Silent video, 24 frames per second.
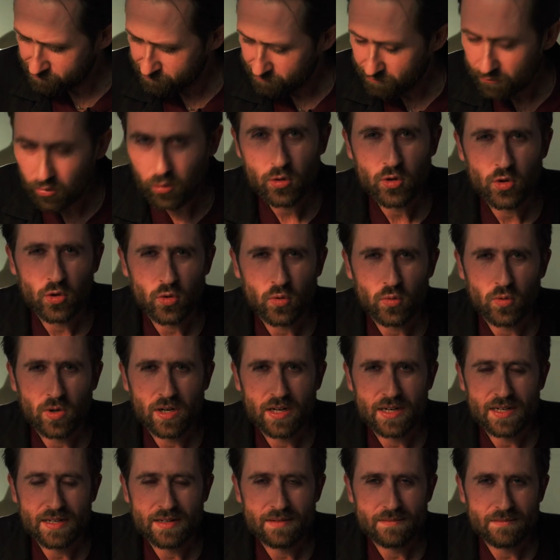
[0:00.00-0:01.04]
Not sure
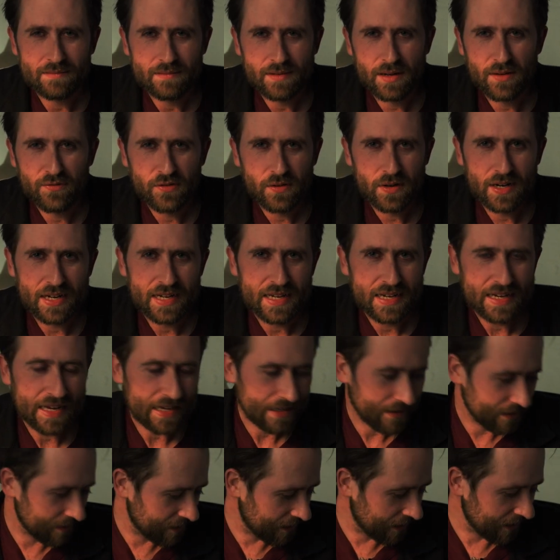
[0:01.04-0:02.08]
why. I feel like it
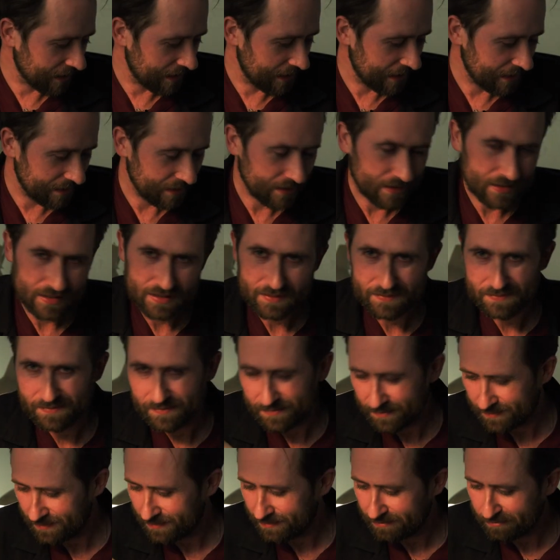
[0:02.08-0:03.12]
gets stuck less time.
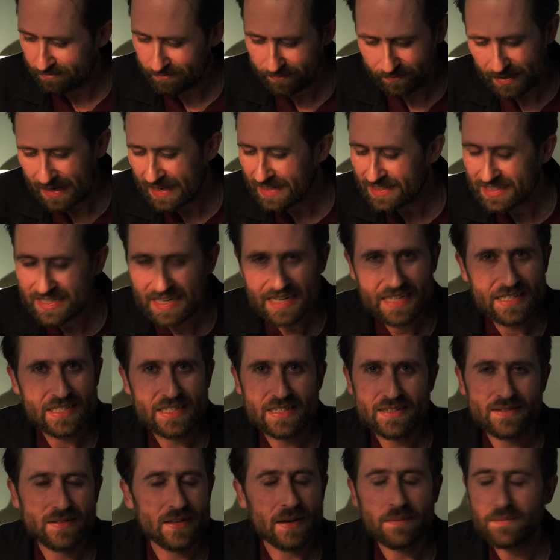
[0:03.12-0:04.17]
It
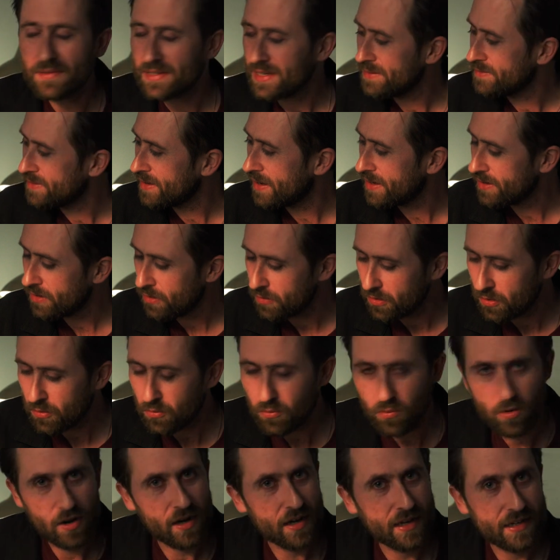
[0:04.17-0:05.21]
changes sometimes, I don't know
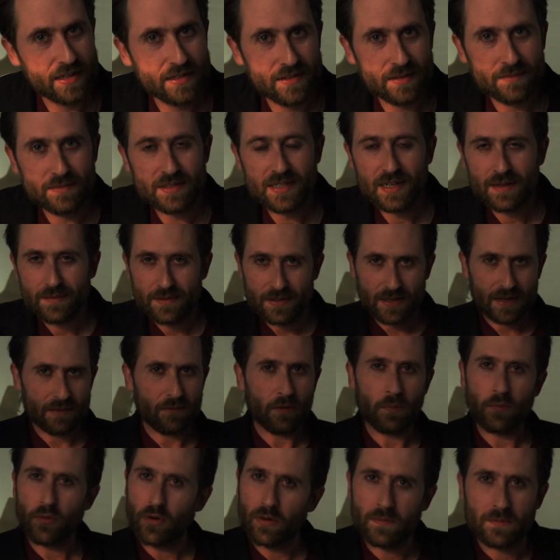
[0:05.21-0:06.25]
why. Sometimes I'll have
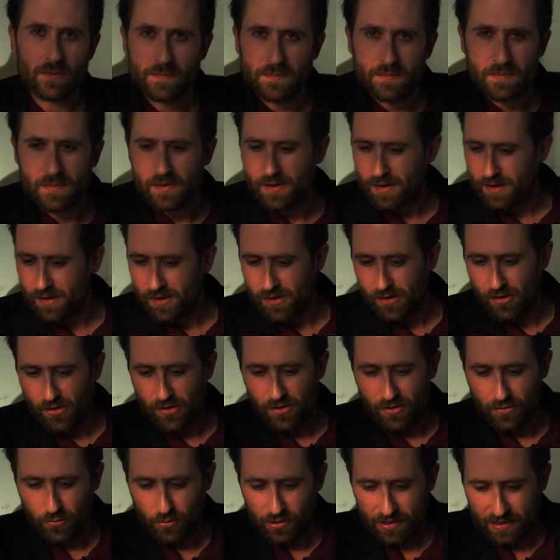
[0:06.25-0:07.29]
a problem
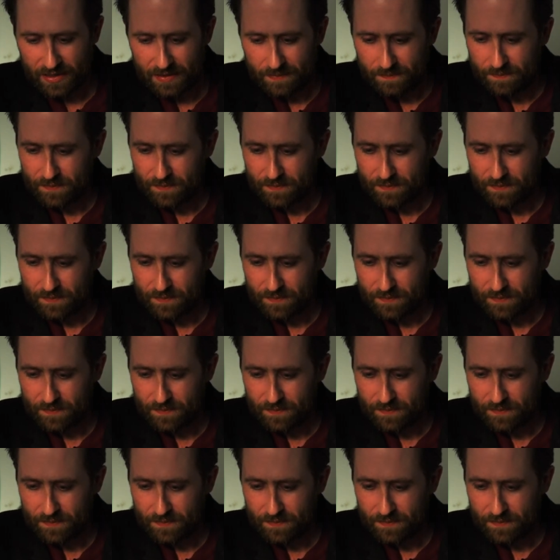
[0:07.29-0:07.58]
with it